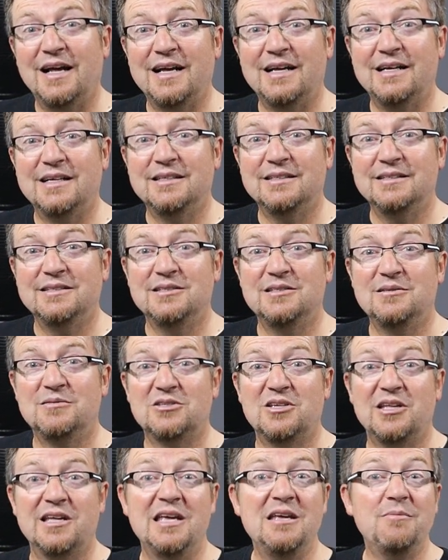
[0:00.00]
and
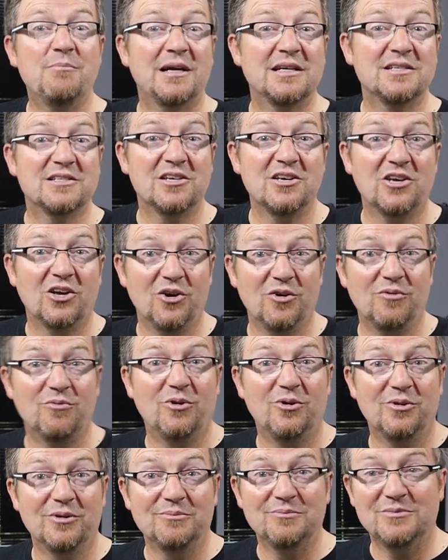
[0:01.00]
heat mats can go
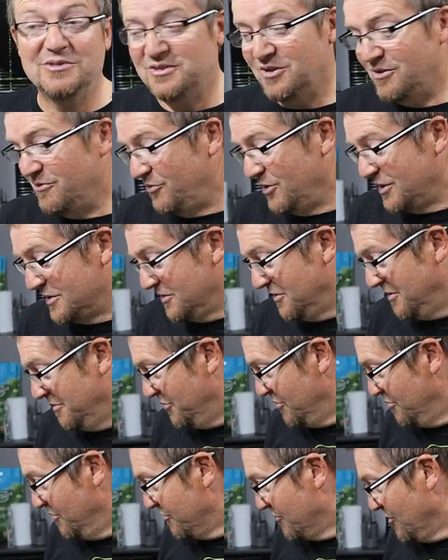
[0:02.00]
wrong. So for
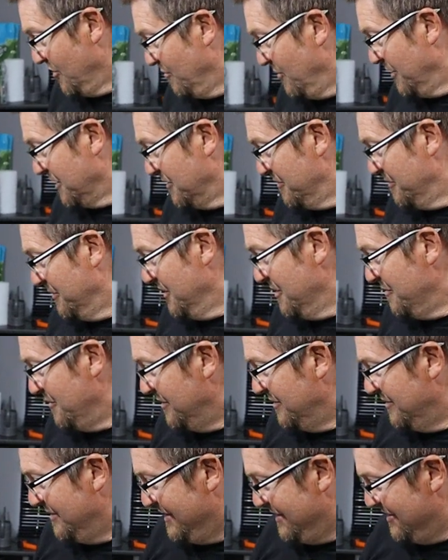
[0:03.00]
example, we've got one at the
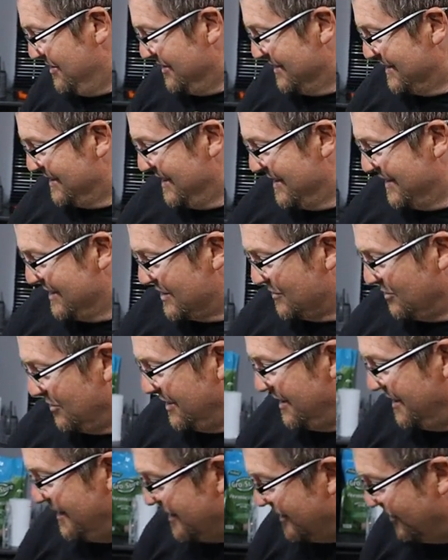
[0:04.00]
moment. You can see this
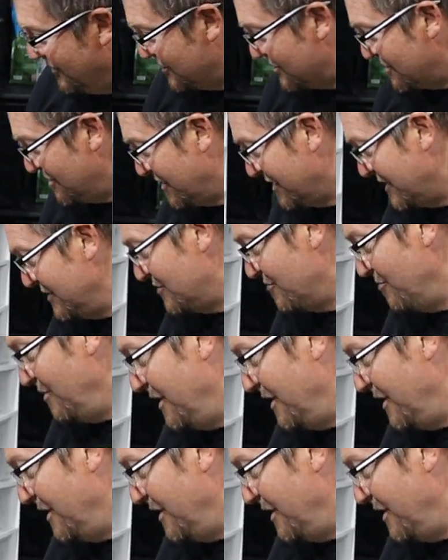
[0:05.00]
one here looks like it's